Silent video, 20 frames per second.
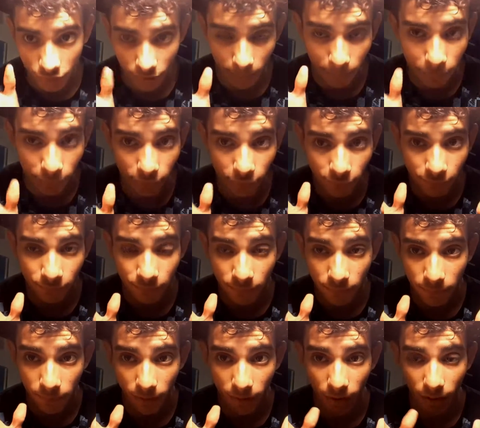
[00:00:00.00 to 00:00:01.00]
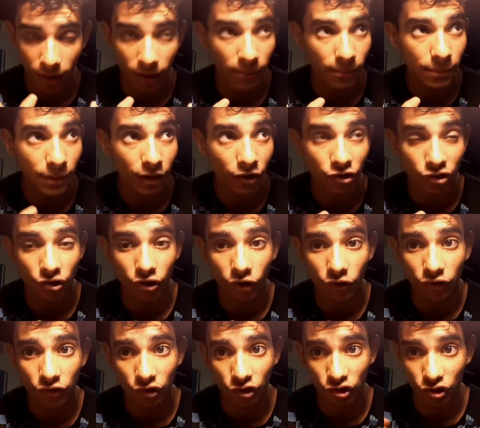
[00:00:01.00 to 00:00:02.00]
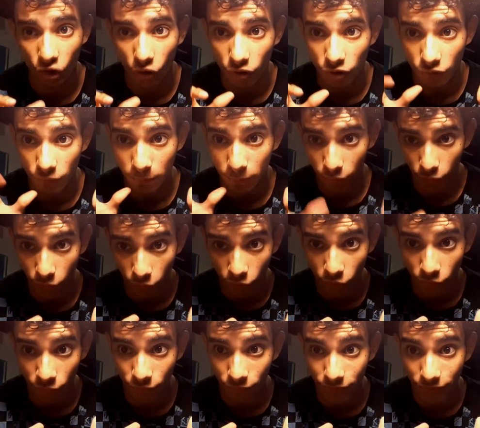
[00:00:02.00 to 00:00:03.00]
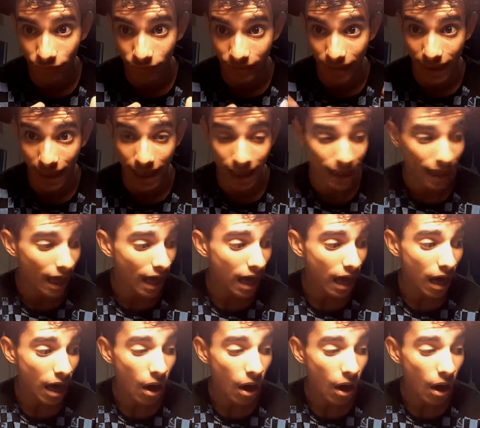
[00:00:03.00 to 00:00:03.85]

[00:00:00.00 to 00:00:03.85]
you a couple of pictures to show you proof that